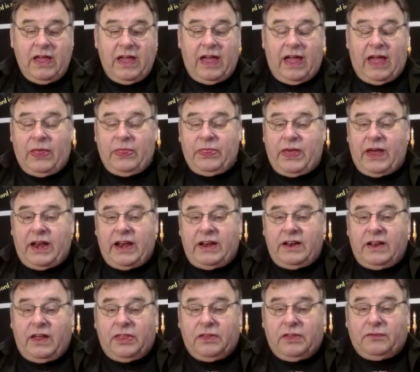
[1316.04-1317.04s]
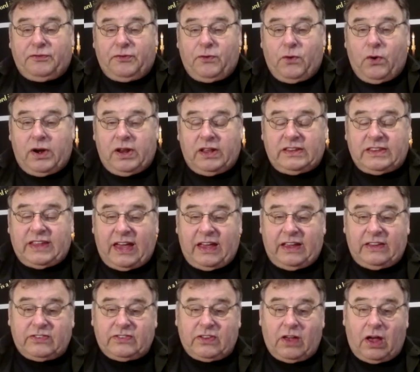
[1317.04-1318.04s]
And then another 40
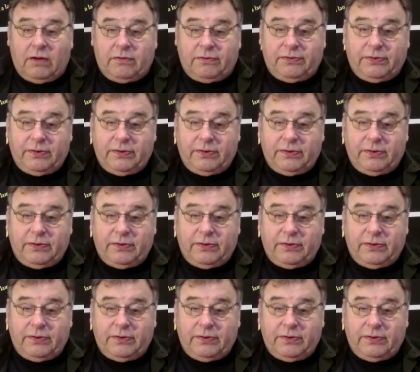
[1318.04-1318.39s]
days of